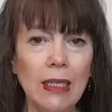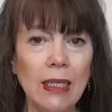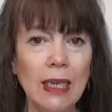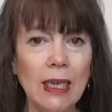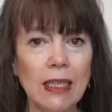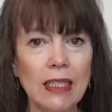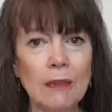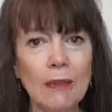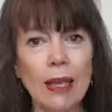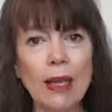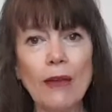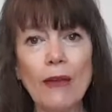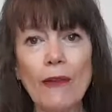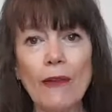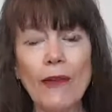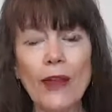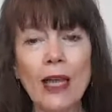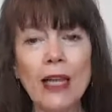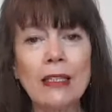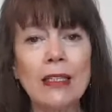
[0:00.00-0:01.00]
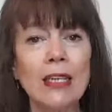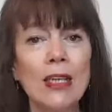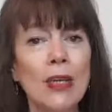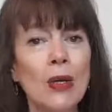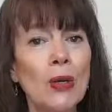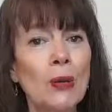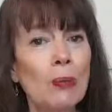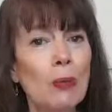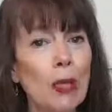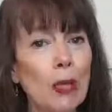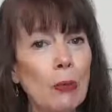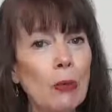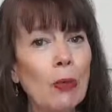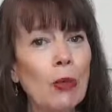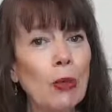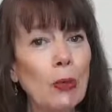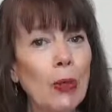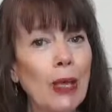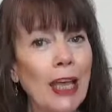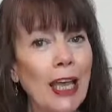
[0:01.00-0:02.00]
As a matter of fact, people
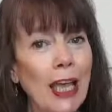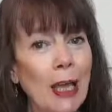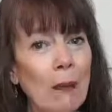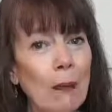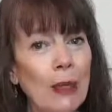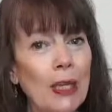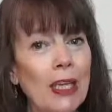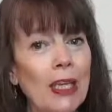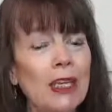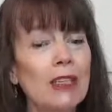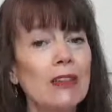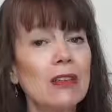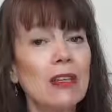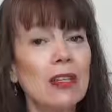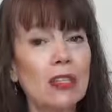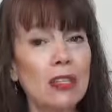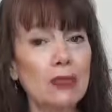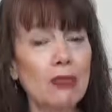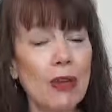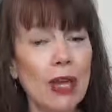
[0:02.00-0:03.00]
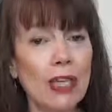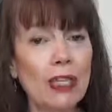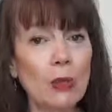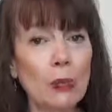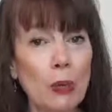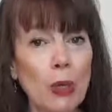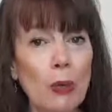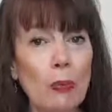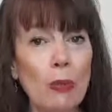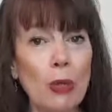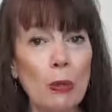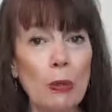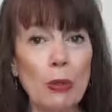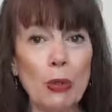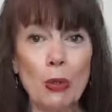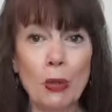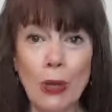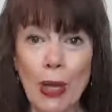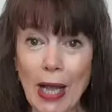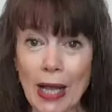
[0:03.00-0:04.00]
who are happy and are surrounded by people
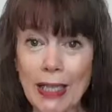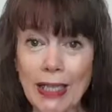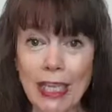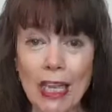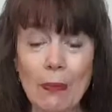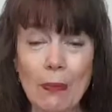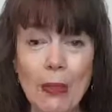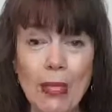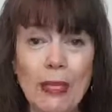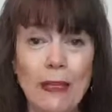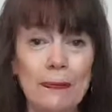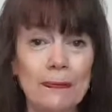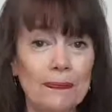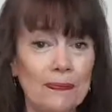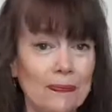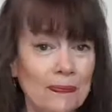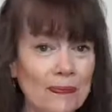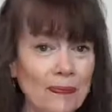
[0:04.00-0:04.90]
who aren't happy,